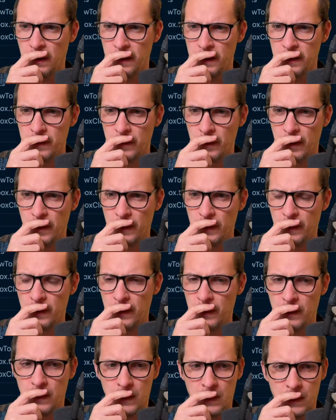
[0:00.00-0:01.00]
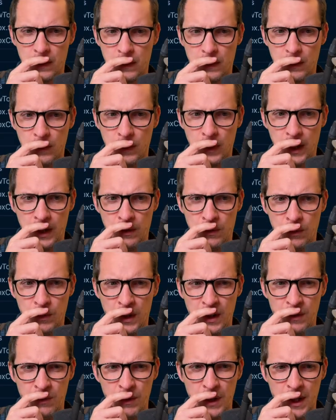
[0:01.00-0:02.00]
So we're on, wait, where
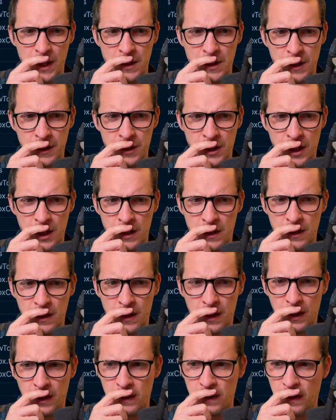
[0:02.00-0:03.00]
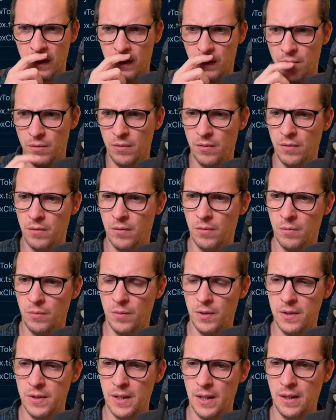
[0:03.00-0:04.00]
did we actually change things now?
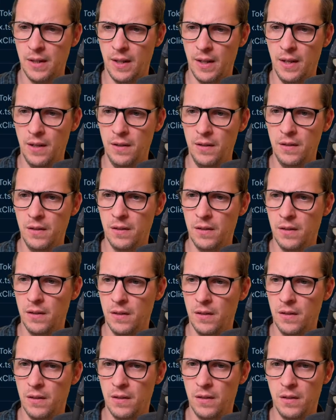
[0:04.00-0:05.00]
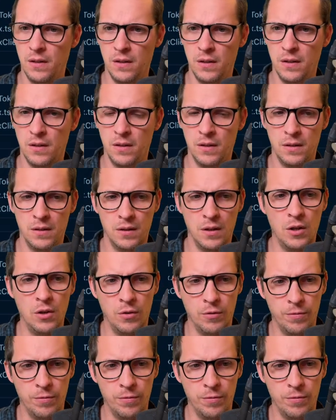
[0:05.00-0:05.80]
Was that here? Oh,